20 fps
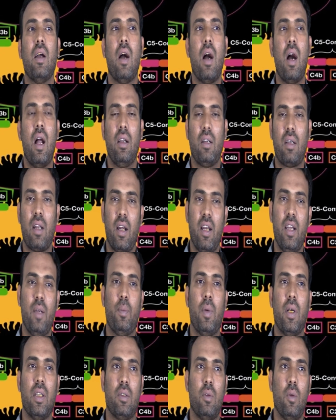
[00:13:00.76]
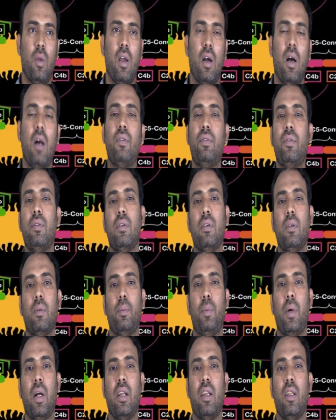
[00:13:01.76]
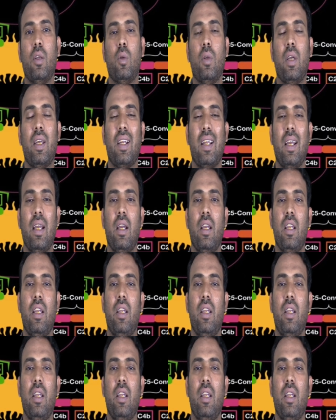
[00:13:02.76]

alternate pathway of particular